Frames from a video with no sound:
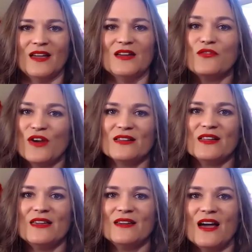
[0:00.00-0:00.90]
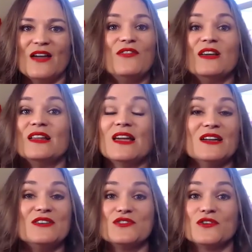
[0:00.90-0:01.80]
And frankly, I feel like I
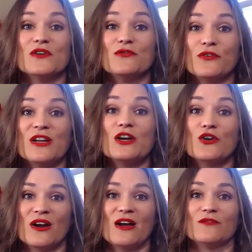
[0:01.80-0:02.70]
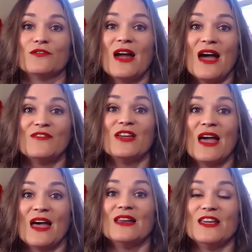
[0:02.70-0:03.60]
deserve a freaking crown for having
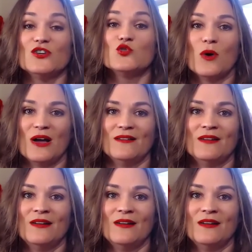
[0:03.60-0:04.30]
had each one.